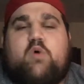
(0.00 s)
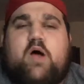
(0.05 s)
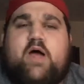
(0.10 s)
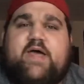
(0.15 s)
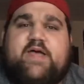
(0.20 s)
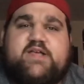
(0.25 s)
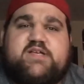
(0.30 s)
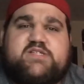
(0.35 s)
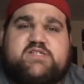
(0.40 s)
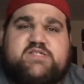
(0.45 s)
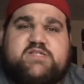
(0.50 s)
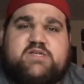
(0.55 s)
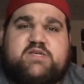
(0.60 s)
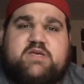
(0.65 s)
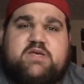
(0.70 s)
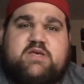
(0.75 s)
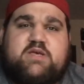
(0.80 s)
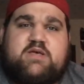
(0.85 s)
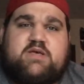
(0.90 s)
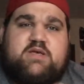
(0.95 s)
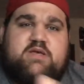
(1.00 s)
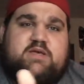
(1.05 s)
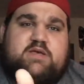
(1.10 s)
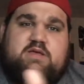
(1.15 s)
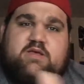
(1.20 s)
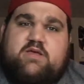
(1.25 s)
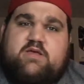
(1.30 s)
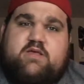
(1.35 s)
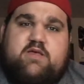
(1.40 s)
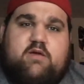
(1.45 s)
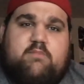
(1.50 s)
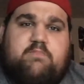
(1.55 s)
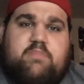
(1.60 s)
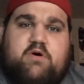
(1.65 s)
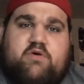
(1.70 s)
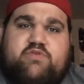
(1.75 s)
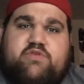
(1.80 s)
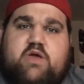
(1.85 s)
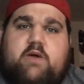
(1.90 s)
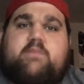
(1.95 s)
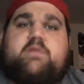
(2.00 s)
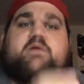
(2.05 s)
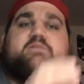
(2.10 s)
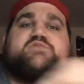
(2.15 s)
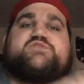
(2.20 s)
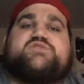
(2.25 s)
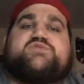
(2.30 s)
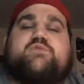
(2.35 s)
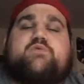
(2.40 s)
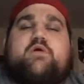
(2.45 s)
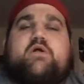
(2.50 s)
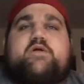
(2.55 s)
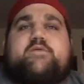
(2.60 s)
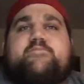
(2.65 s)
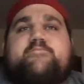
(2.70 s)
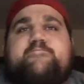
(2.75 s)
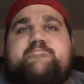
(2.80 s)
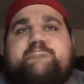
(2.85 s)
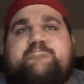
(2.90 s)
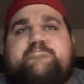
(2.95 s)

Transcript: twice. You know, both coming up short,